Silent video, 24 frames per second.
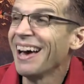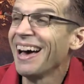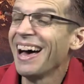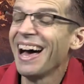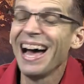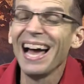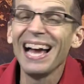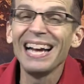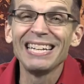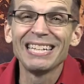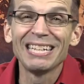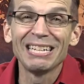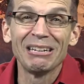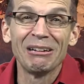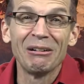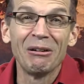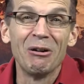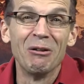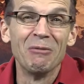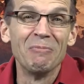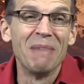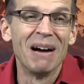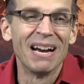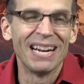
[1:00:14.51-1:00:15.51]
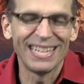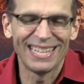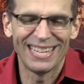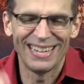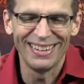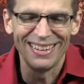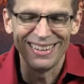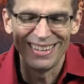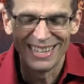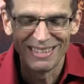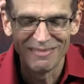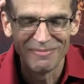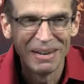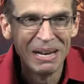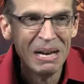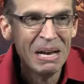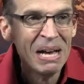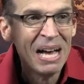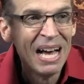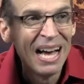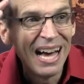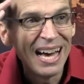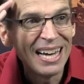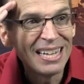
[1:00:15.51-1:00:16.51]
I said, Oh my God.
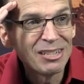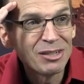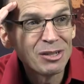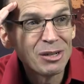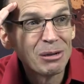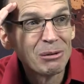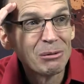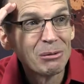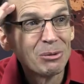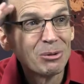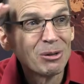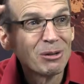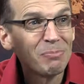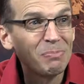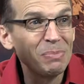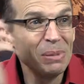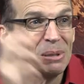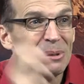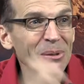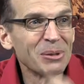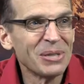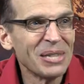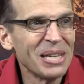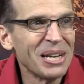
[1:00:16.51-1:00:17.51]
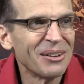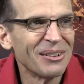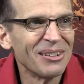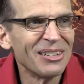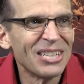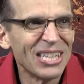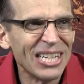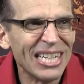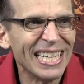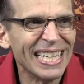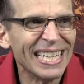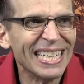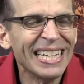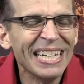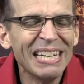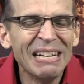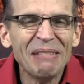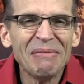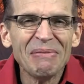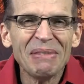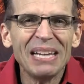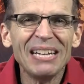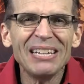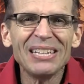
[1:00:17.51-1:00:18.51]
I said, Lord Bill's there, isn't he?
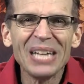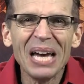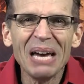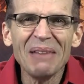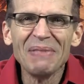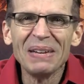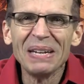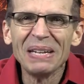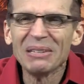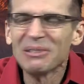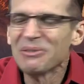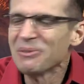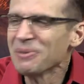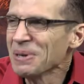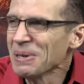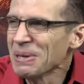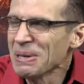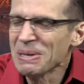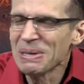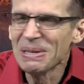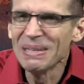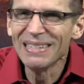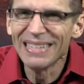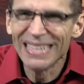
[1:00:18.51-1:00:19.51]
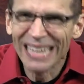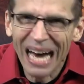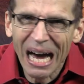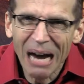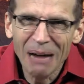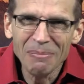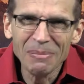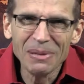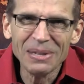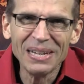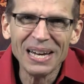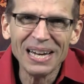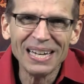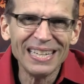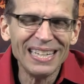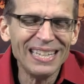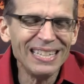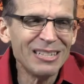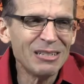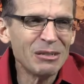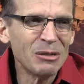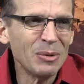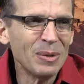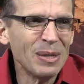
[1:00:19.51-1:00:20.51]
He's having a really good time today.
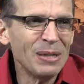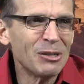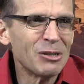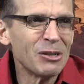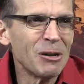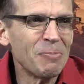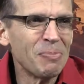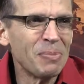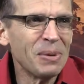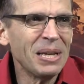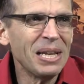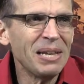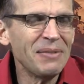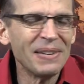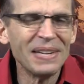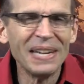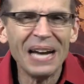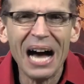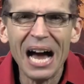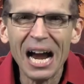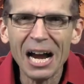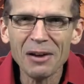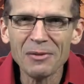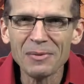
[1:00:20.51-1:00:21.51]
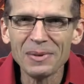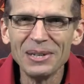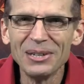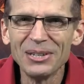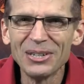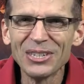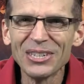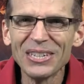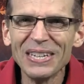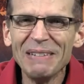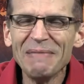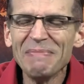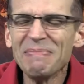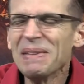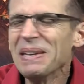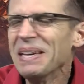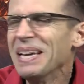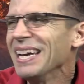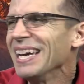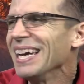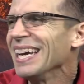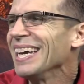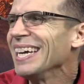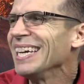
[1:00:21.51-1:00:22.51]
He's doing something even Irish.
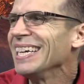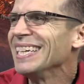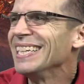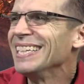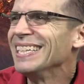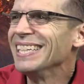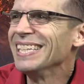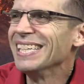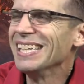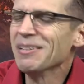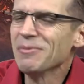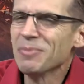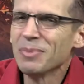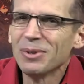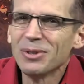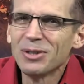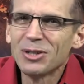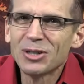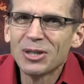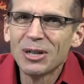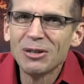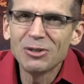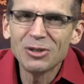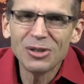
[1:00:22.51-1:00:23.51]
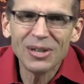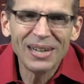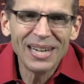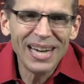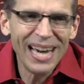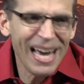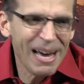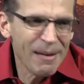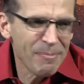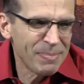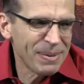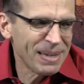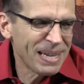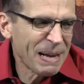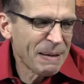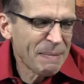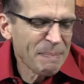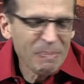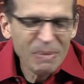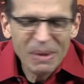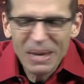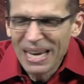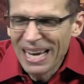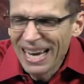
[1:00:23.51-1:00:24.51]
And it was such a happy,
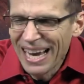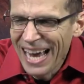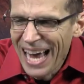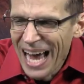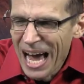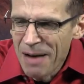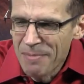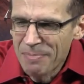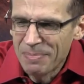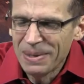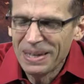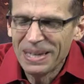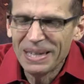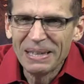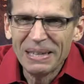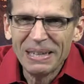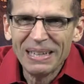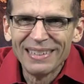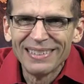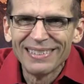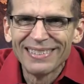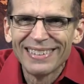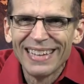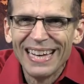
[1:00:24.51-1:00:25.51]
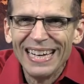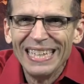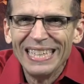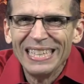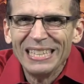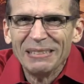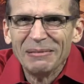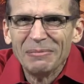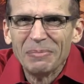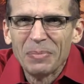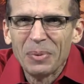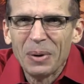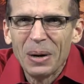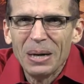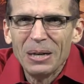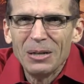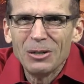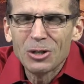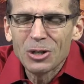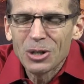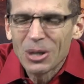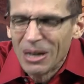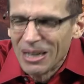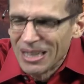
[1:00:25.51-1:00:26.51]
happy thing.
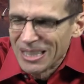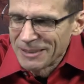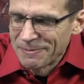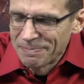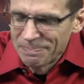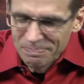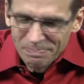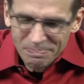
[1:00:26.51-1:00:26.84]
Praise God.